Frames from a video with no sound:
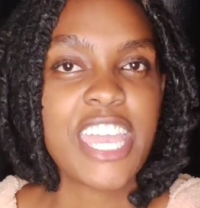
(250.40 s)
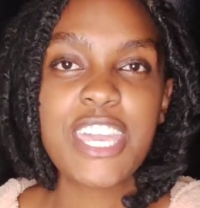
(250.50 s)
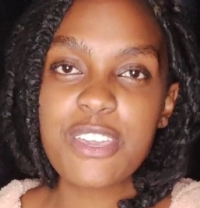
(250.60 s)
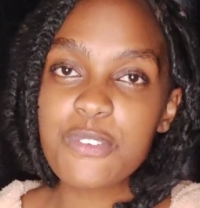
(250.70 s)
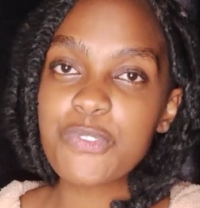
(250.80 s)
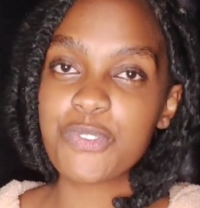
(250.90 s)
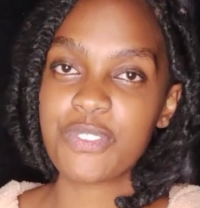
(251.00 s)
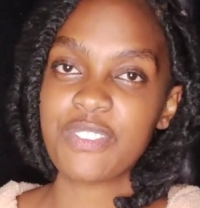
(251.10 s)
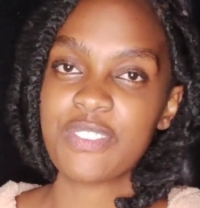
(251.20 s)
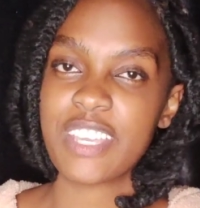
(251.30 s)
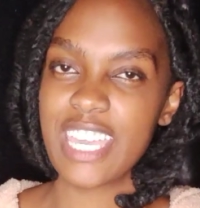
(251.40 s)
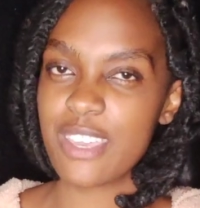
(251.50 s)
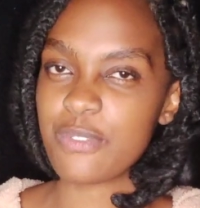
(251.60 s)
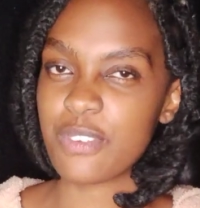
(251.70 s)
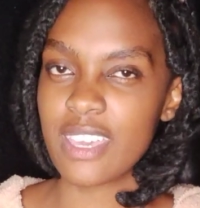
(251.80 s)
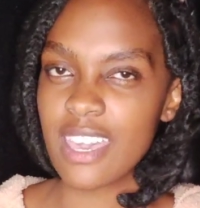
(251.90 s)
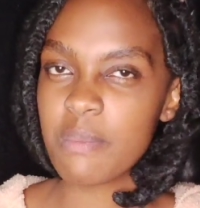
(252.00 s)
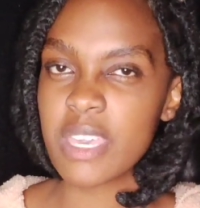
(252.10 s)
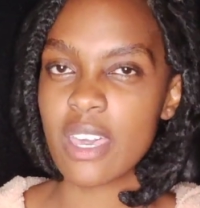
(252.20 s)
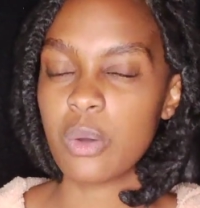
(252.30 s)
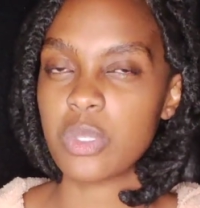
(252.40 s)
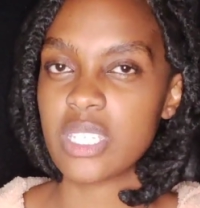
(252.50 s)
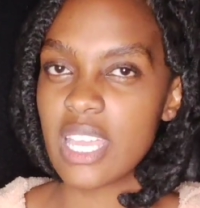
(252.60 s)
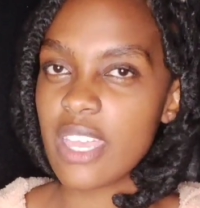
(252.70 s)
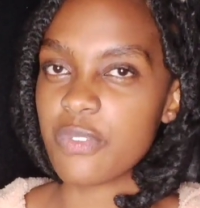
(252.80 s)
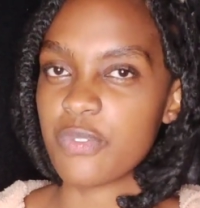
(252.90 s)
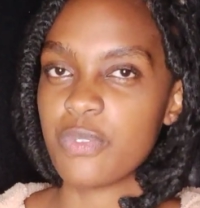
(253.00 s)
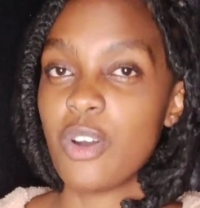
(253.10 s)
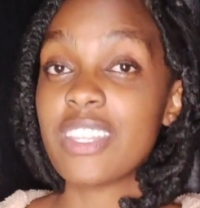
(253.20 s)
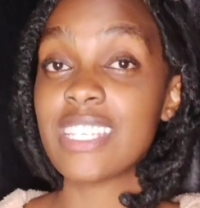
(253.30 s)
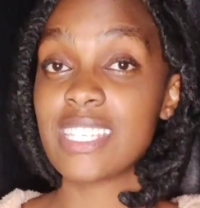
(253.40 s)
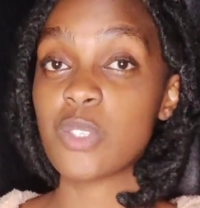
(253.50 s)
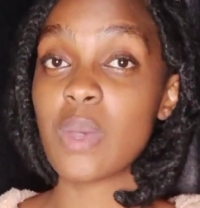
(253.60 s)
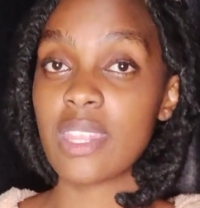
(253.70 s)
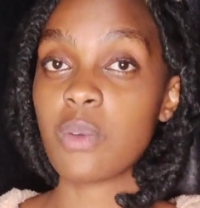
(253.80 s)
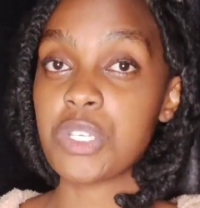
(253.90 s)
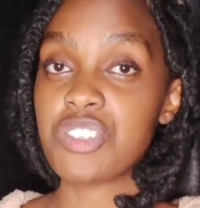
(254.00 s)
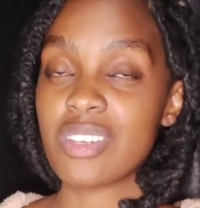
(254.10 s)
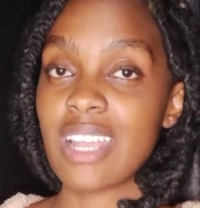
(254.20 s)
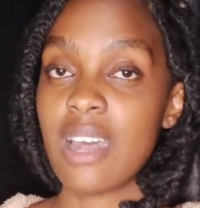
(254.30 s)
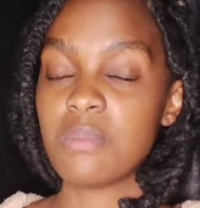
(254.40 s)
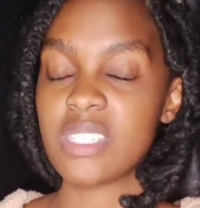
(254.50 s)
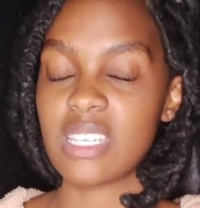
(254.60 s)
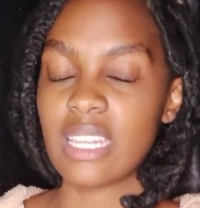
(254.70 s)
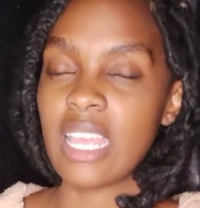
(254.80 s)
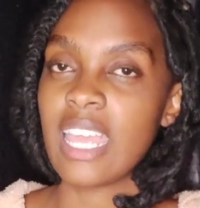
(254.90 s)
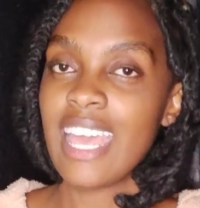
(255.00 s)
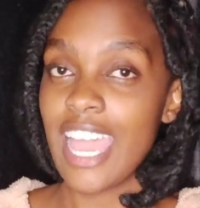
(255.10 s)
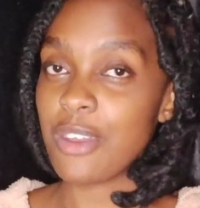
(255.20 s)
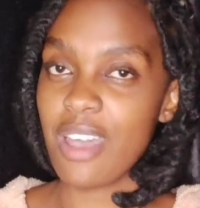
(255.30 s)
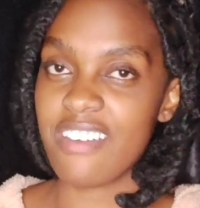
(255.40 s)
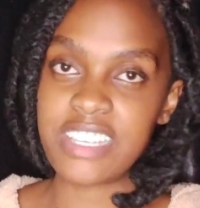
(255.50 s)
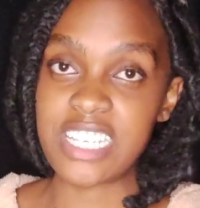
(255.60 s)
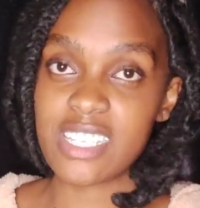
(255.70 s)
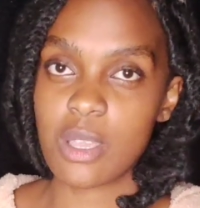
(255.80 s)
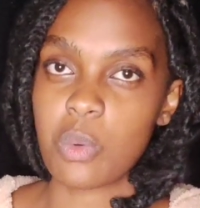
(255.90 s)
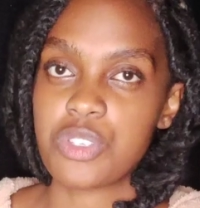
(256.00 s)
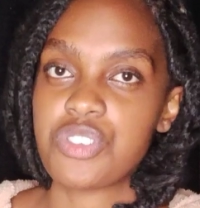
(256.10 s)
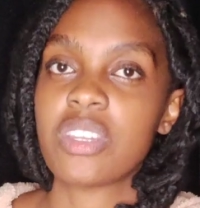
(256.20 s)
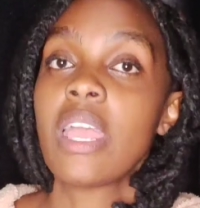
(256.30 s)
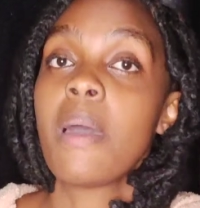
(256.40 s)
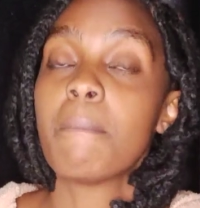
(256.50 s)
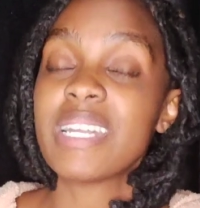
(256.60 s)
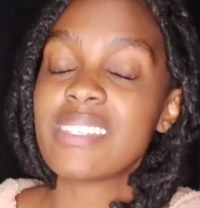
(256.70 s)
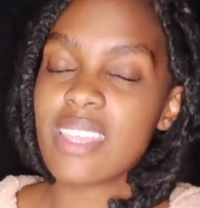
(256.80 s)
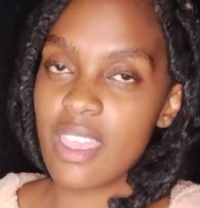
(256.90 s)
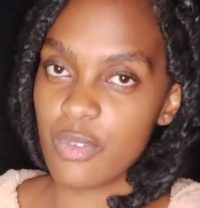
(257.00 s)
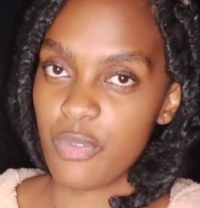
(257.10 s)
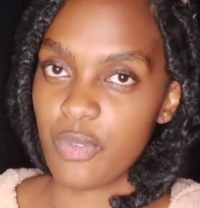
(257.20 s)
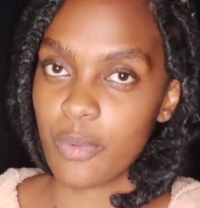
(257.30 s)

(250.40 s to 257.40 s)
If hear me out, if, or this is where the question comes in, I know I haven't asked a question, but if